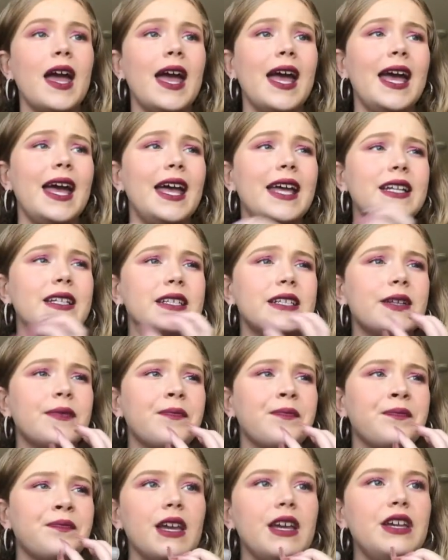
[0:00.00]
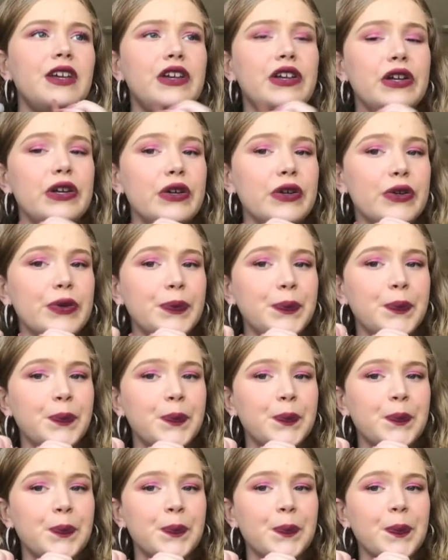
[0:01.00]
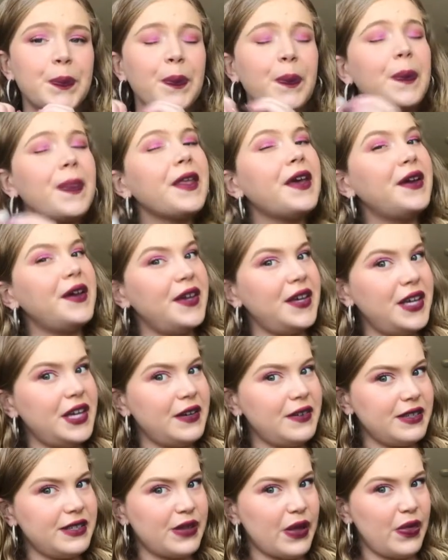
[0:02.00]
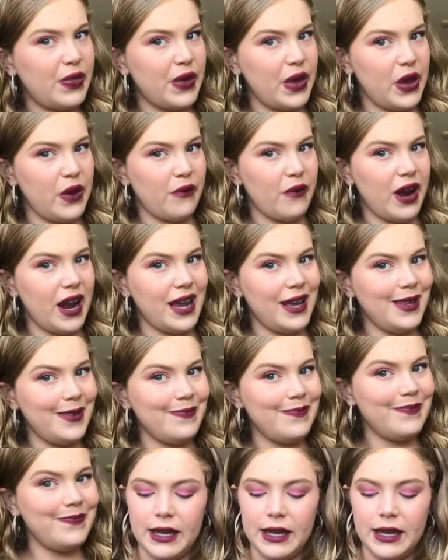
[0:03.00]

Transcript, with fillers: And here here's the thing, right?